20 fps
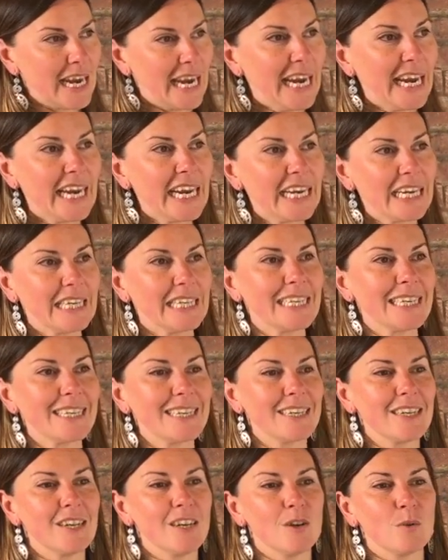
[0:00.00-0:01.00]
And
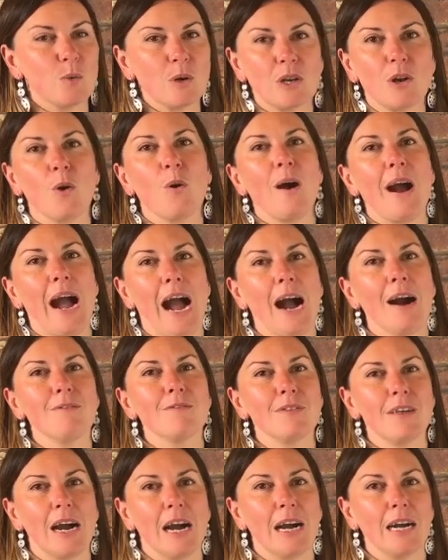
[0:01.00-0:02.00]
we don't
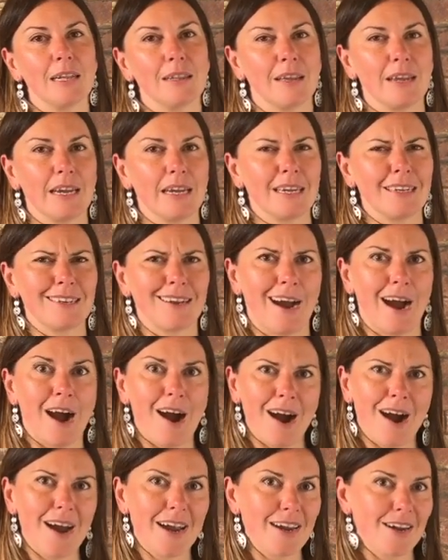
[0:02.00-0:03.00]
have that like
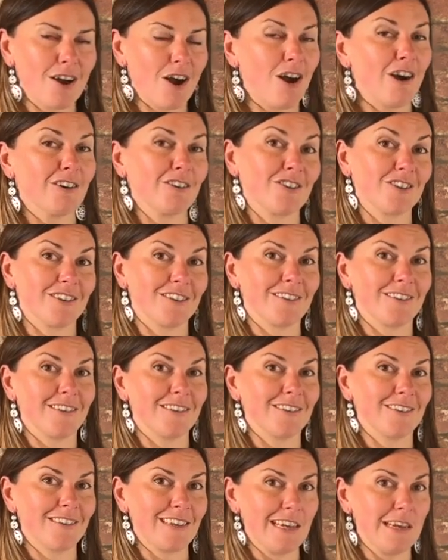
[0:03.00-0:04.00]
I consciousness,